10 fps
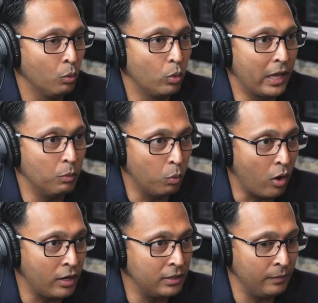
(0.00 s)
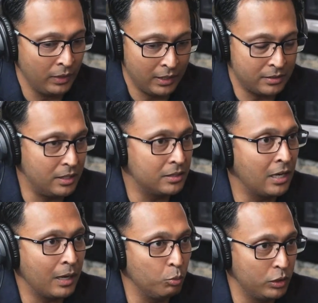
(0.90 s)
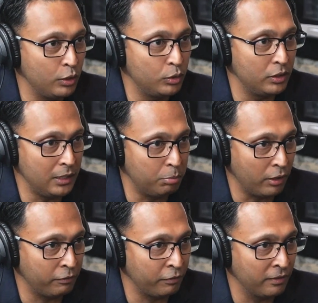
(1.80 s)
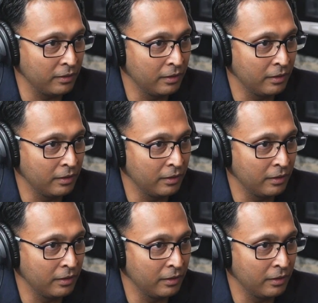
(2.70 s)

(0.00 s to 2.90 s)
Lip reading: What I want is this time with you to debrief.